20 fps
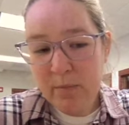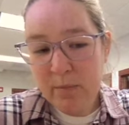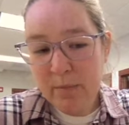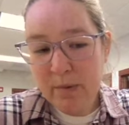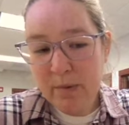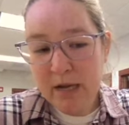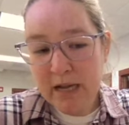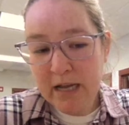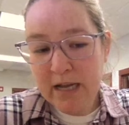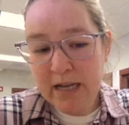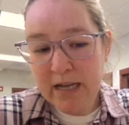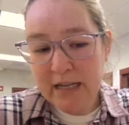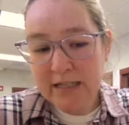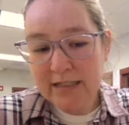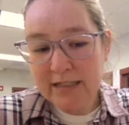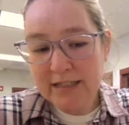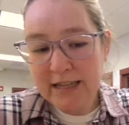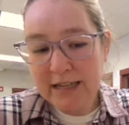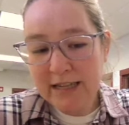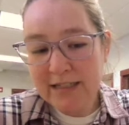but
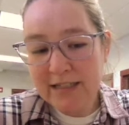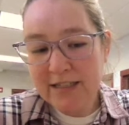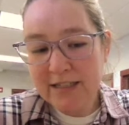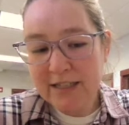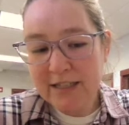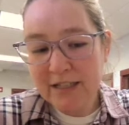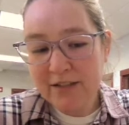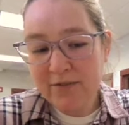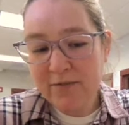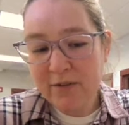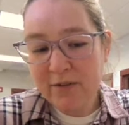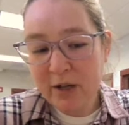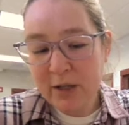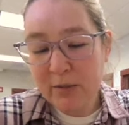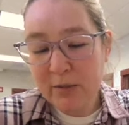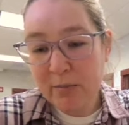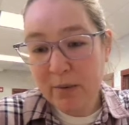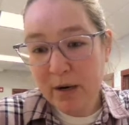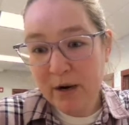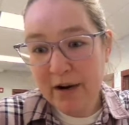it's going to
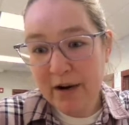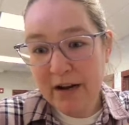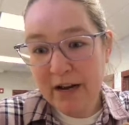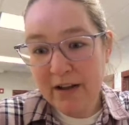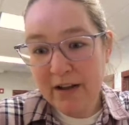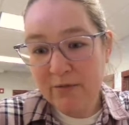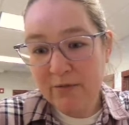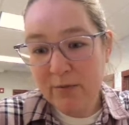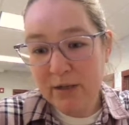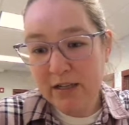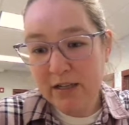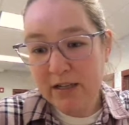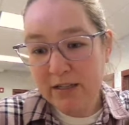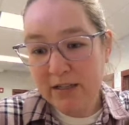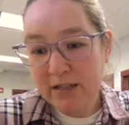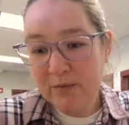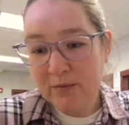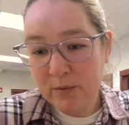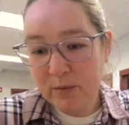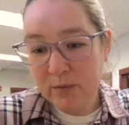fall apart if
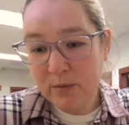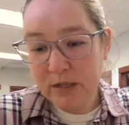we